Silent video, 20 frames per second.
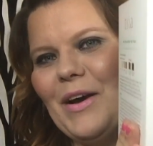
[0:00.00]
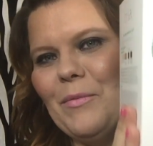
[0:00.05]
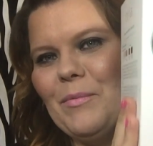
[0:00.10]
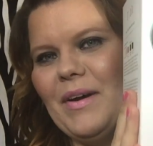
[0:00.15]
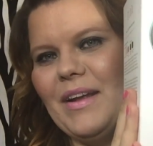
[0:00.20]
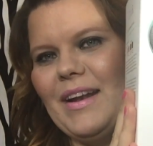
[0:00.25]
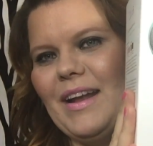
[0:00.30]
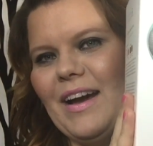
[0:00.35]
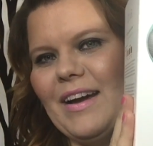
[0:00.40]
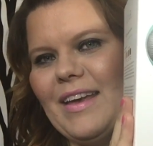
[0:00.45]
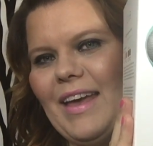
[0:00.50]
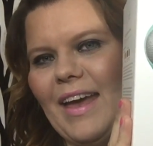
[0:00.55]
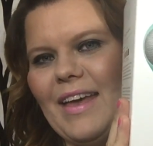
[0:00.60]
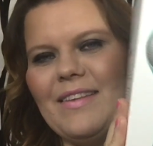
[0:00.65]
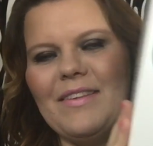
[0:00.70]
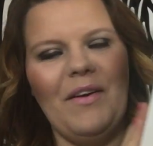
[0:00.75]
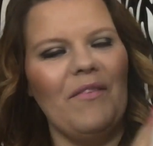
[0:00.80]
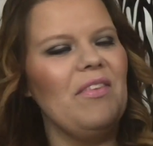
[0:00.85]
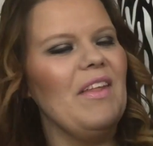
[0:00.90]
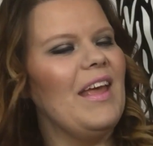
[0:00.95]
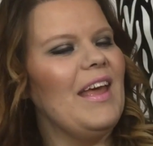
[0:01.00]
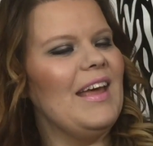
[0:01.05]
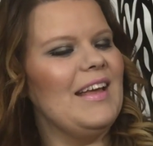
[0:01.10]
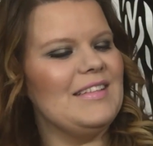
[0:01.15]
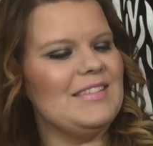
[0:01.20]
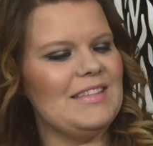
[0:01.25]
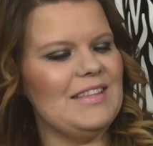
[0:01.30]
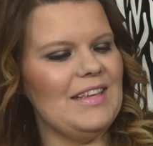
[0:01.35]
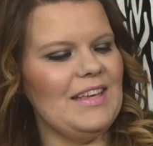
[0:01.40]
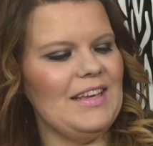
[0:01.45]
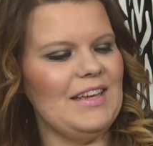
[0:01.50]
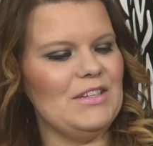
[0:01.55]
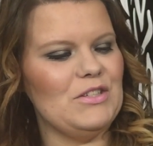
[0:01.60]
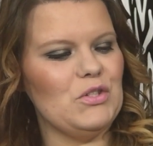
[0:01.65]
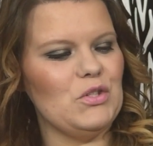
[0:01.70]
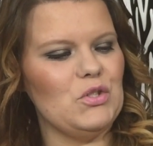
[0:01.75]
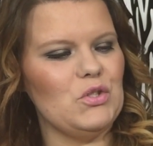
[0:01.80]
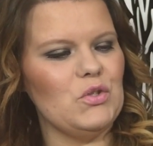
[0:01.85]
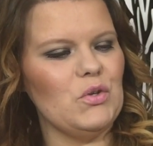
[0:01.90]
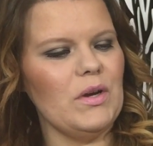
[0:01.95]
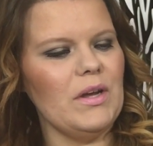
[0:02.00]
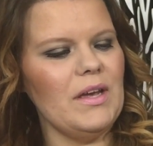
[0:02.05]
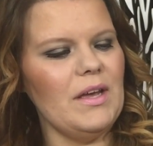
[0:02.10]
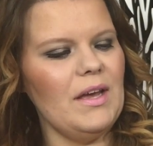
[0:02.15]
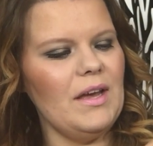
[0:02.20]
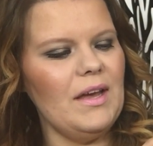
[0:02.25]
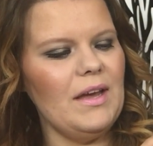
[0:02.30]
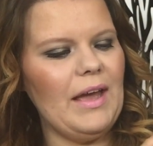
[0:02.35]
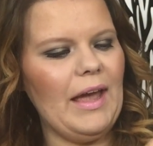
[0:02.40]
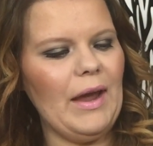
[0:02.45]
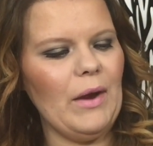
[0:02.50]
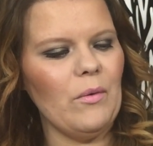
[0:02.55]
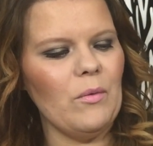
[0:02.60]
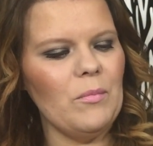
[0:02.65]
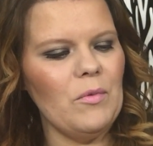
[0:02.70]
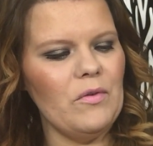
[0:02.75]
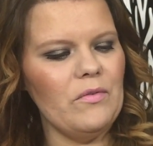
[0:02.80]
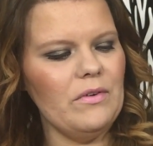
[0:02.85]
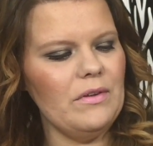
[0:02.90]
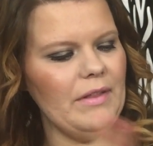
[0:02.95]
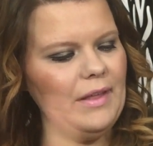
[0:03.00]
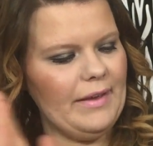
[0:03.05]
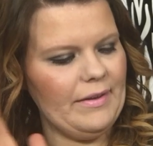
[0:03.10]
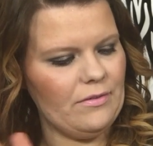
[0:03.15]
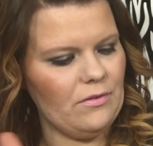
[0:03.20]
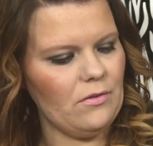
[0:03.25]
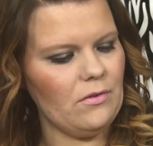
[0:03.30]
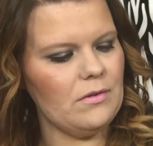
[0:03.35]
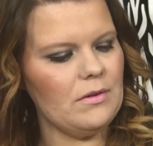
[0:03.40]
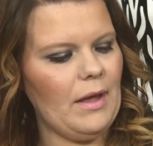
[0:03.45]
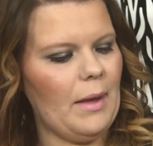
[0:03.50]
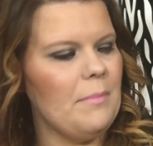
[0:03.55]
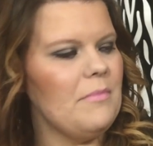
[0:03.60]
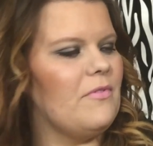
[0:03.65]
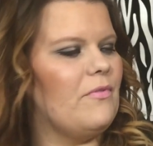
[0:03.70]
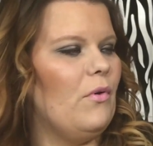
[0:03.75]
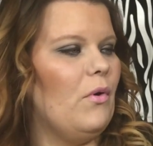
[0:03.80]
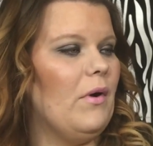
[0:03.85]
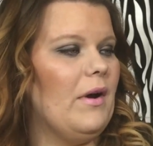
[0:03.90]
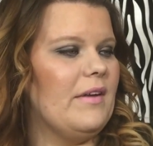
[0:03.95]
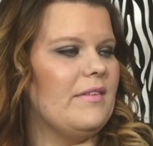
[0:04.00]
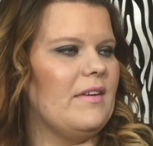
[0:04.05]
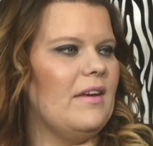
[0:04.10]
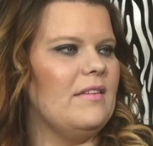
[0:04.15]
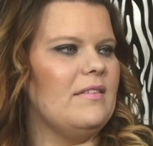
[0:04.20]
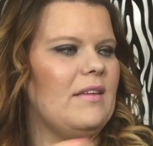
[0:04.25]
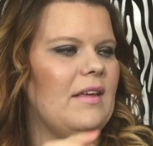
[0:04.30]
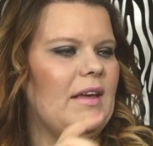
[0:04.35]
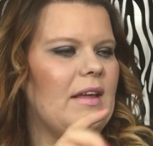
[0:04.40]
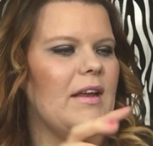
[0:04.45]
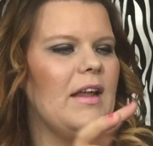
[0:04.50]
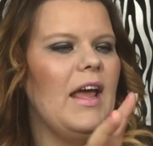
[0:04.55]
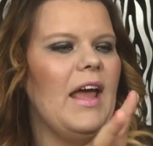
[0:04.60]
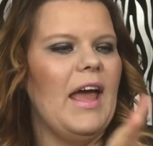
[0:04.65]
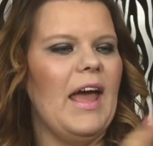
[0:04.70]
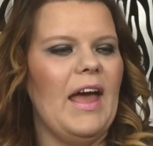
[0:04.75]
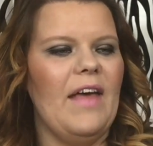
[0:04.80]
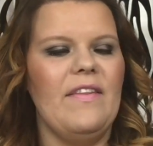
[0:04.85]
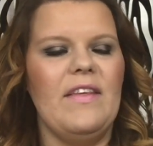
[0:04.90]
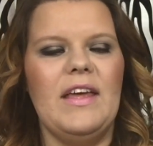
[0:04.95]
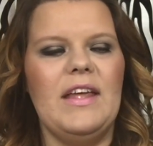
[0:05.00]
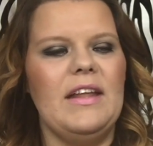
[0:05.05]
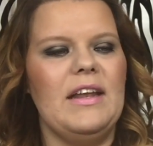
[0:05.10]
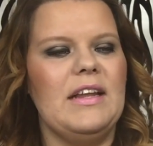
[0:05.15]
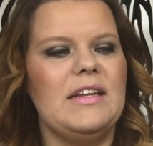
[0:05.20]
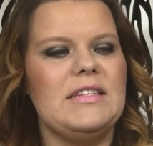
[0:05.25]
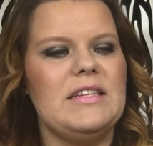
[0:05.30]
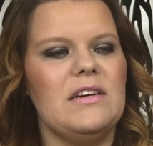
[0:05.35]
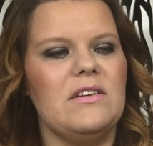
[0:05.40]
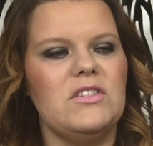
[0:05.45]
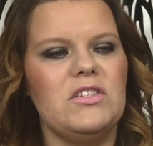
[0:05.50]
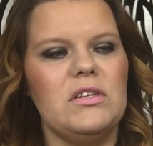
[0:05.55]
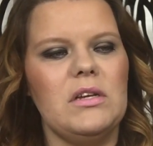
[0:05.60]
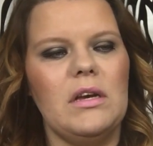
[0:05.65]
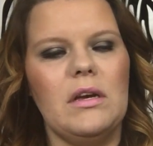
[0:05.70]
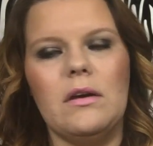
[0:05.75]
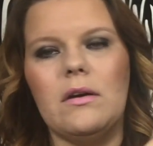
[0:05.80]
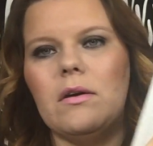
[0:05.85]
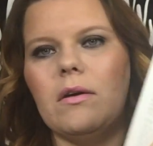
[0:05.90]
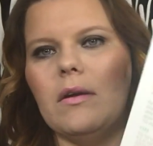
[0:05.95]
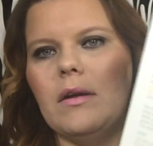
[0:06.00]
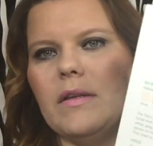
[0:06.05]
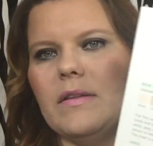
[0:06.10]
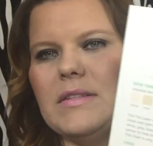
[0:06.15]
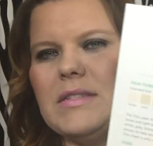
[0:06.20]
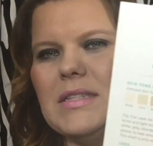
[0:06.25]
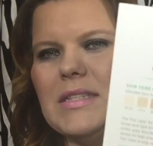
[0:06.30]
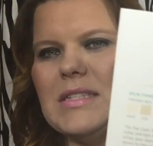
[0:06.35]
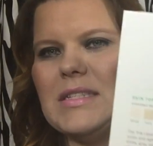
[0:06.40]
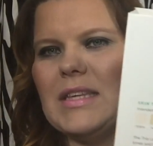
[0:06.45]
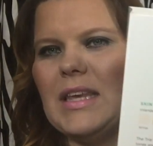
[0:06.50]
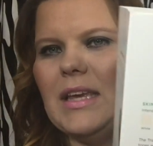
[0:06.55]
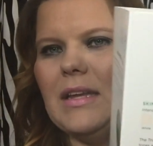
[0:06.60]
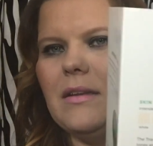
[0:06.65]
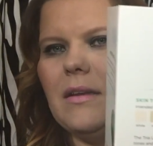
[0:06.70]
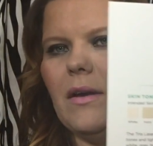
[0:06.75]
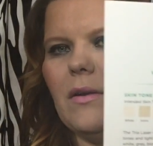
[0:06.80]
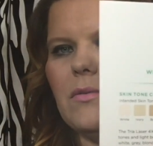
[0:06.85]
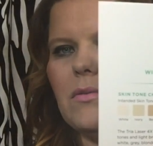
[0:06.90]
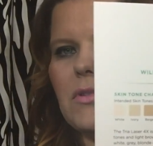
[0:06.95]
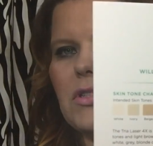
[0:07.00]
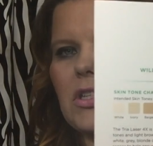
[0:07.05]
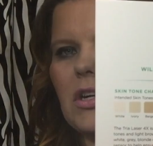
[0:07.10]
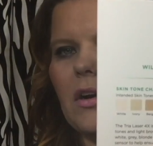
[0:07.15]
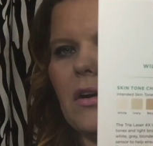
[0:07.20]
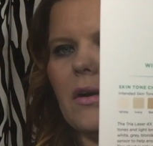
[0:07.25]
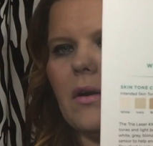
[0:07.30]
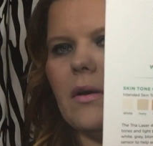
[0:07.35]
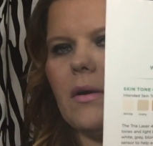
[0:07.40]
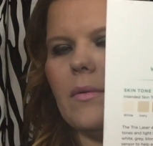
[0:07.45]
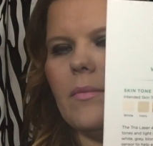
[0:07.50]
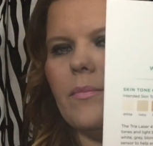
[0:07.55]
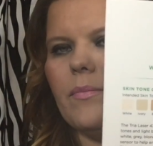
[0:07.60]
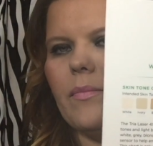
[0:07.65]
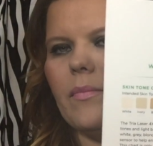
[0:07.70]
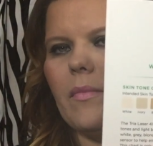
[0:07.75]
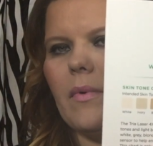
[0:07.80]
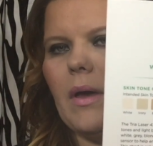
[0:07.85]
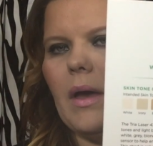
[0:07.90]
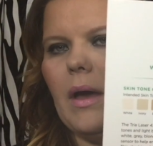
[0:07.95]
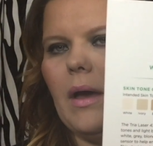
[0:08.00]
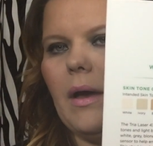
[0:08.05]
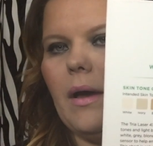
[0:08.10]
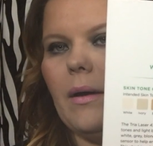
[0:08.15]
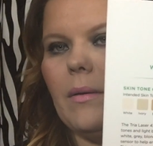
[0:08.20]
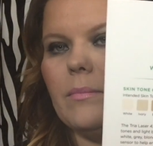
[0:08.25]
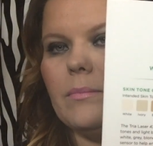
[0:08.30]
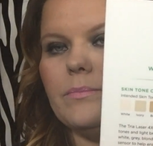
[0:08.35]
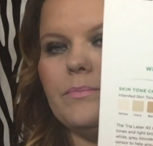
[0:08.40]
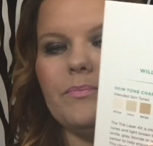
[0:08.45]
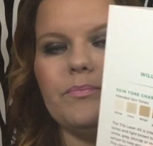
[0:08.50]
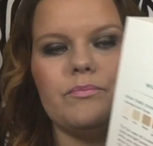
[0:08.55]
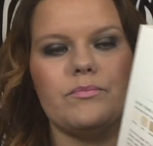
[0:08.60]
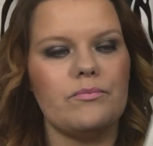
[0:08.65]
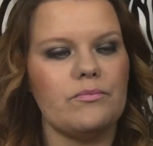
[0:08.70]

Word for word: no, but okay, so it's the Tria hair removal laser times four, as I said. And then it tells you here, it's the skin tone chart. Um,